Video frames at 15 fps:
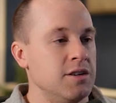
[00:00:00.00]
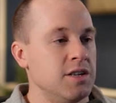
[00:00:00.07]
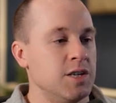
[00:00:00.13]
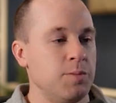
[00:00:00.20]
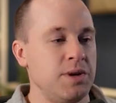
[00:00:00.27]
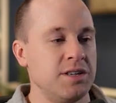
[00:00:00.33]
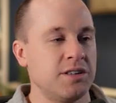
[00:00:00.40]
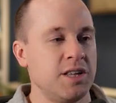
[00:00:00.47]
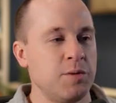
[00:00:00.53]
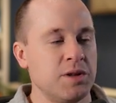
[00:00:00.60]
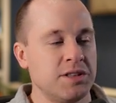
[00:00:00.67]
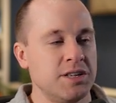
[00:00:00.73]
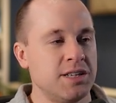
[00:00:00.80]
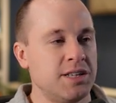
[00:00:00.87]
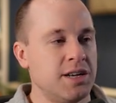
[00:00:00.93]
So basically what
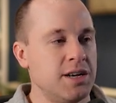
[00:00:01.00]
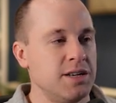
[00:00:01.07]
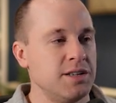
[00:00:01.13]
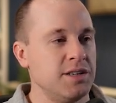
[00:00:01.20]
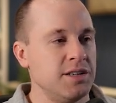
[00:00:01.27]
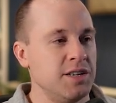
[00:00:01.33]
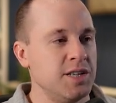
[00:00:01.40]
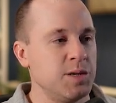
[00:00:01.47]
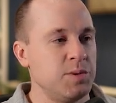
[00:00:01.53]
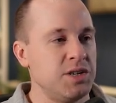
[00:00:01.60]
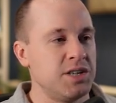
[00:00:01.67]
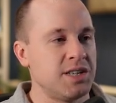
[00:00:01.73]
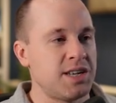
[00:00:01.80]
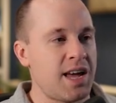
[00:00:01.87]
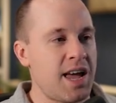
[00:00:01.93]
this does is we
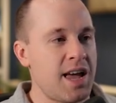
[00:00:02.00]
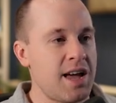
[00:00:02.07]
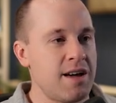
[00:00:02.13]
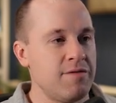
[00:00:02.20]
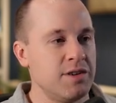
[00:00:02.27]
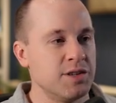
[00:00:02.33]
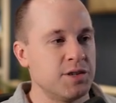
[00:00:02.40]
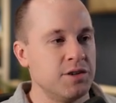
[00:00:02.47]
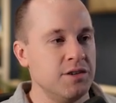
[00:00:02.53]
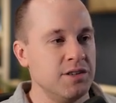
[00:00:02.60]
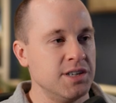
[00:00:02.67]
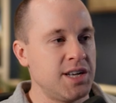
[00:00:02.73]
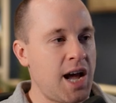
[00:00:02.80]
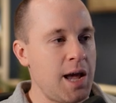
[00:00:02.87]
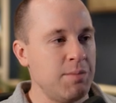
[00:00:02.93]
just have a certain
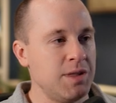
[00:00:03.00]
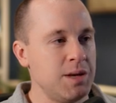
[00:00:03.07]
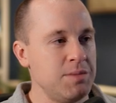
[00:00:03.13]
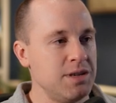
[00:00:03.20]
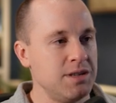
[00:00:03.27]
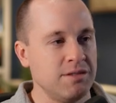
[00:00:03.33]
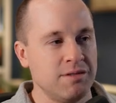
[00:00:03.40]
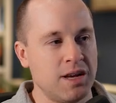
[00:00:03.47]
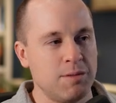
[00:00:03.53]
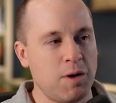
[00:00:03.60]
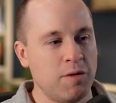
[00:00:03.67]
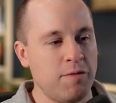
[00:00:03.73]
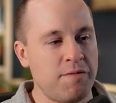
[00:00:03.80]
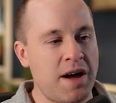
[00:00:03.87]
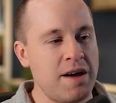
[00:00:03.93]
time limit,
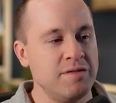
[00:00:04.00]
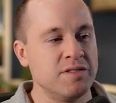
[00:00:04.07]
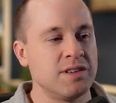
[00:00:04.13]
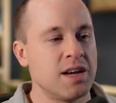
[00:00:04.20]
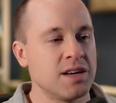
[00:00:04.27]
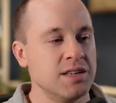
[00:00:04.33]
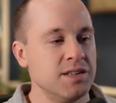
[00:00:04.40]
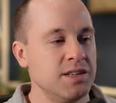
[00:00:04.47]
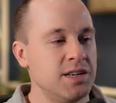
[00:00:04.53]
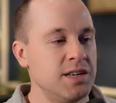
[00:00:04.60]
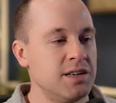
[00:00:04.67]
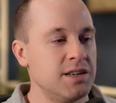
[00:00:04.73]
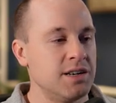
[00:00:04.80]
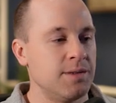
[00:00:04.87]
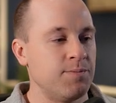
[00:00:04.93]
about 5 seconds
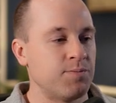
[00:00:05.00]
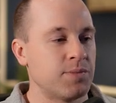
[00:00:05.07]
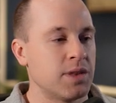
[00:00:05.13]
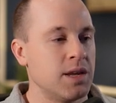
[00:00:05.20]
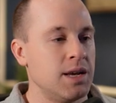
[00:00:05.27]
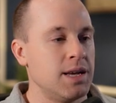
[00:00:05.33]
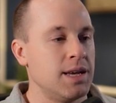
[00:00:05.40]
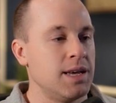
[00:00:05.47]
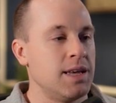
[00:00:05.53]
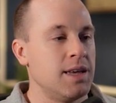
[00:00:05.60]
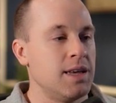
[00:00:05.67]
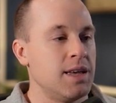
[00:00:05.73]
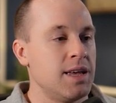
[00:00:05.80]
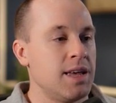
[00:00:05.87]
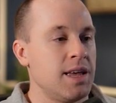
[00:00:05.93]
here.
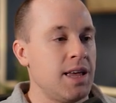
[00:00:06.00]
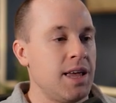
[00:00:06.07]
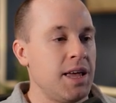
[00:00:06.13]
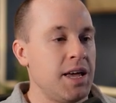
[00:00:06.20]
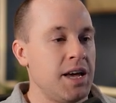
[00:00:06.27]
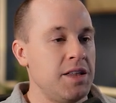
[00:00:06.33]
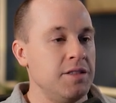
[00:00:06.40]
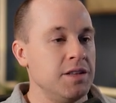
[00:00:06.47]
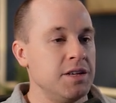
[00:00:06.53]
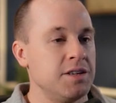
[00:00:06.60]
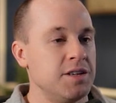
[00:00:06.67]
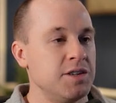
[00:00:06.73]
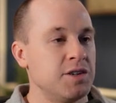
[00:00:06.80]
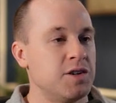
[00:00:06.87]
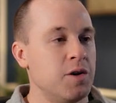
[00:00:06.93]
And this
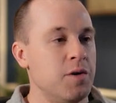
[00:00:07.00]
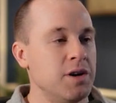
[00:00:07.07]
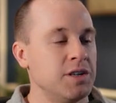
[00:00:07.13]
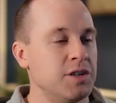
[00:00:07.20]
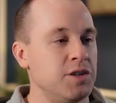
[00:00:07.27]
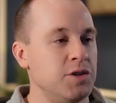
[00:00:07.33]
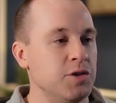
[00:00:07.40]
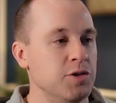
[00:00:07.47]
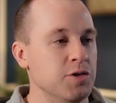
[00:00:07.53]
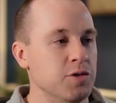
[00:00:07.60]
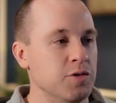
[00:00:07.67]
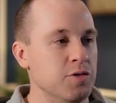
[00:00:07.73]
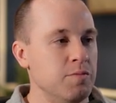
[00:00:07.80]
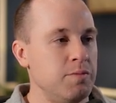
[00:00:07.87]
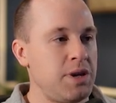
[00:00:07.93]
is going
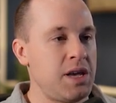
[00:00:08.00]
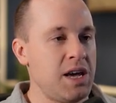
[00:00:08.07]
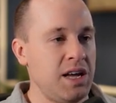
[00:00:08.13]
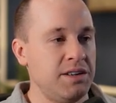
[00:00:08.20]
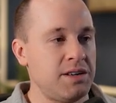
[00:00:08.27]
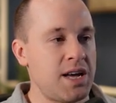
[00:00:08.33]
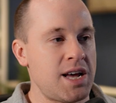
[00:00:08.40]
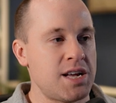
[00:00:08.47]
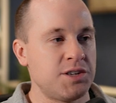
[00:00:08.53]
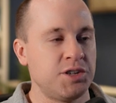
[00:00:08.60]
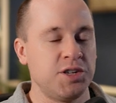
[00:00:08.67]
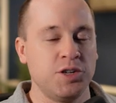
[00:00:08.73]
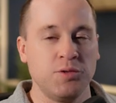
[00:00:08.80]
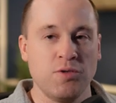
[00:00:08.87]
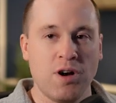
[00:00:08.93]
to be
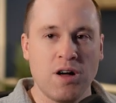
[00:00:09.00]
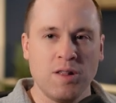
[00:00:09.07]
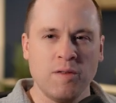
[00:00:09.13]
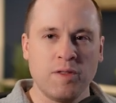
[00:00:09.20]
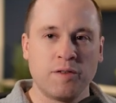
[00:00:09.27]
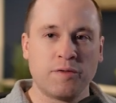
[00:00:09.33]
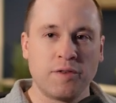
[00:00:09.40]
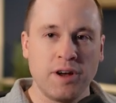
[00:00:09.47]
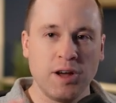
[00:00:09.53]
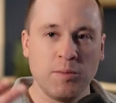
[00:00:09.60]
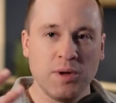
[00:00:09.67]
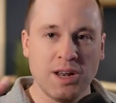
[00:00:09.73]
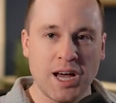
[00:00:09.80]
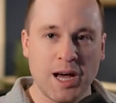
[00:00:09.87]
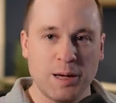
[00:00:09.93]
attached to all of the
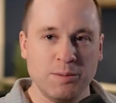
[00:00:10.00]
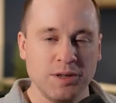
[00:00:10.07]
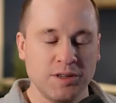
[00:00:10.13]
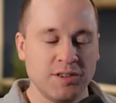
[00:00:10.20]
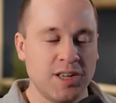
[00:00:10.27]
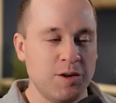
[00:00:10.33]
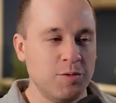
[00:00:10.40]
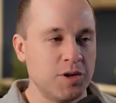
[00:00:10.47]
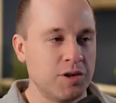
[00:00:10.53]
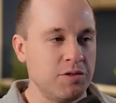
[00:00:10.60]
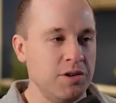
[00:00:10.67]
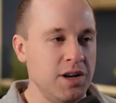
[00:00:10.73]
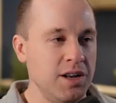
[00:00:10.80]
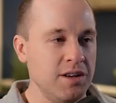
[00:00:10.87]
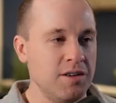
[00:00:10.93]
fragment objects that we're
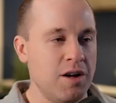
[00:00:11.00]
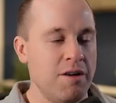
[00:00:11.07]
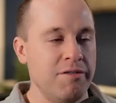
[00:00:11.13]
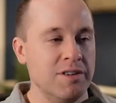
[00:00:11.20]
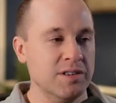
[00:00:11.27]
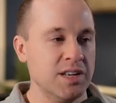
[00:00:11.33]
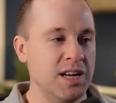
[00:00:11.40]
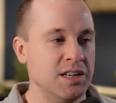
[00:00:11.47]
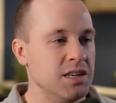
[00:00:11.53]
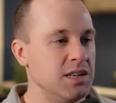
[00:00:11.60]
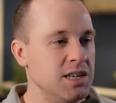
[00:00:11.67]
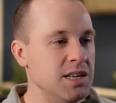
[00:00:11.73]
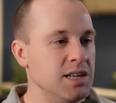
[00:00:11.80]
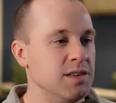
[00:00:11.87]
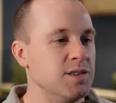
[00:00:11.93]
creating, all those
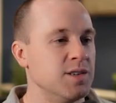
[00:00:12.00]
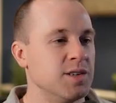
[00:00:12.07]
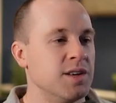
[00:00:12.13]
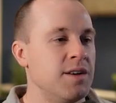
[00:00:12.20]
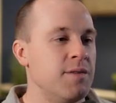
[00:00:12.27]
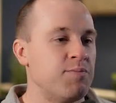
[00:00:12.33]
entities.